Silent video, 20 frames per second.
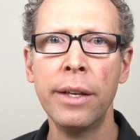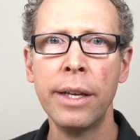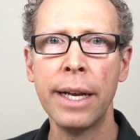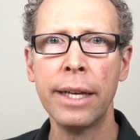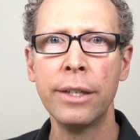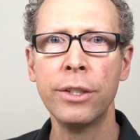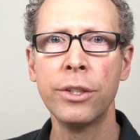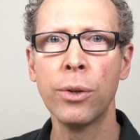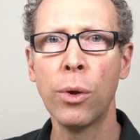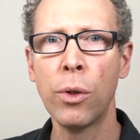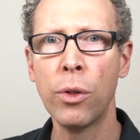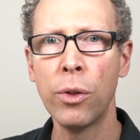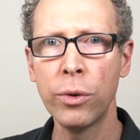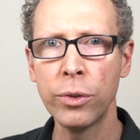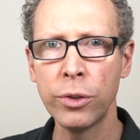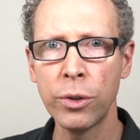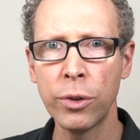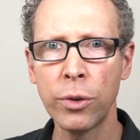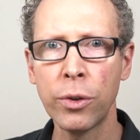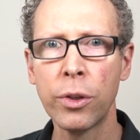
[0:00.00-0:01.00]
And so
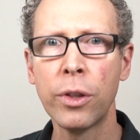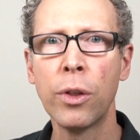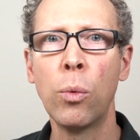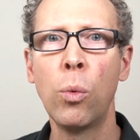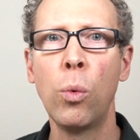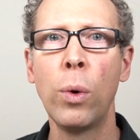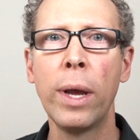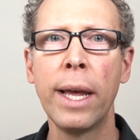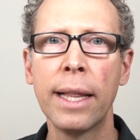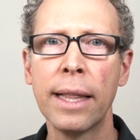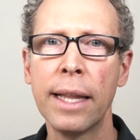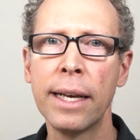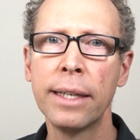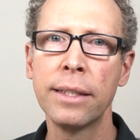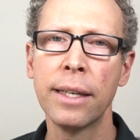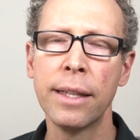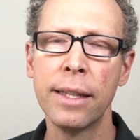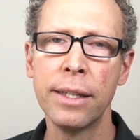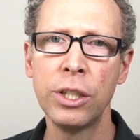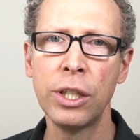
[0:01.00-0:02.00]
those are the weak links
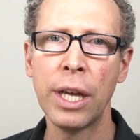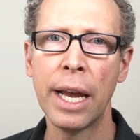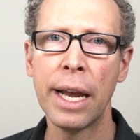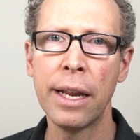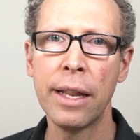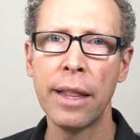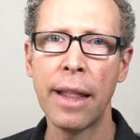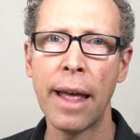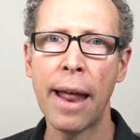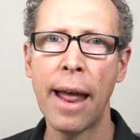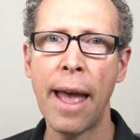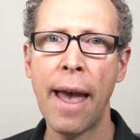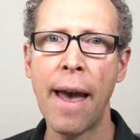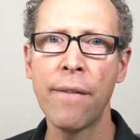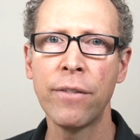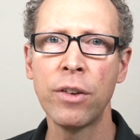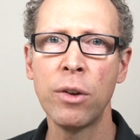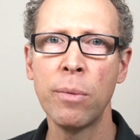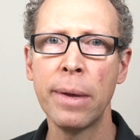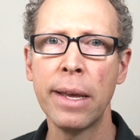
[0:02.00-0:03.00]
of the chain that
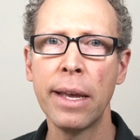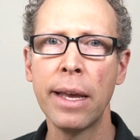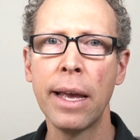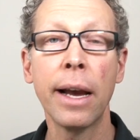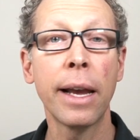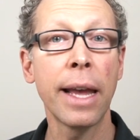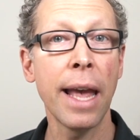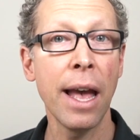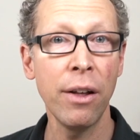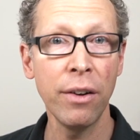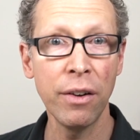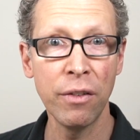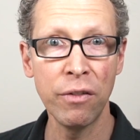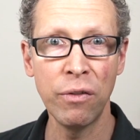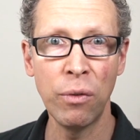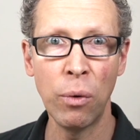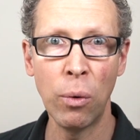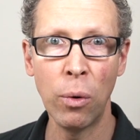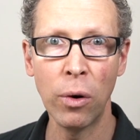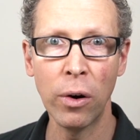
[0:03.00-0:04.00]
have to be accounted
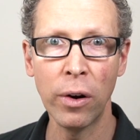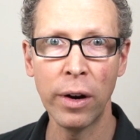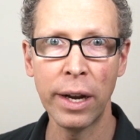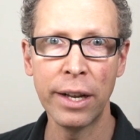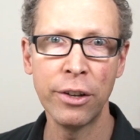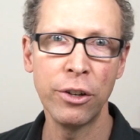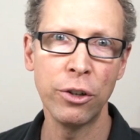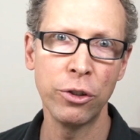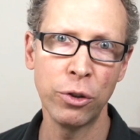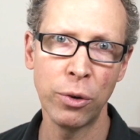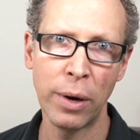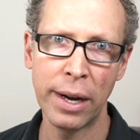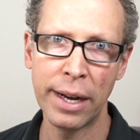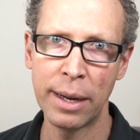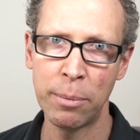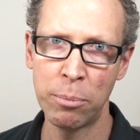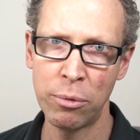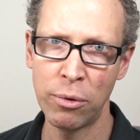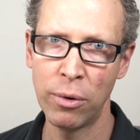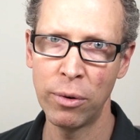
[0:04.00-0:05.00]
for in your
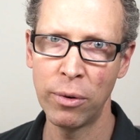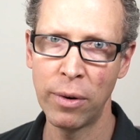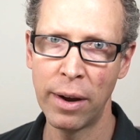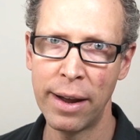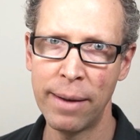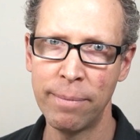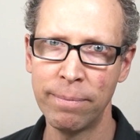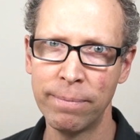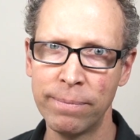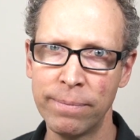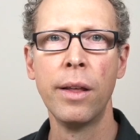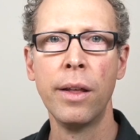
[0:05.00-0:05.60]
training program.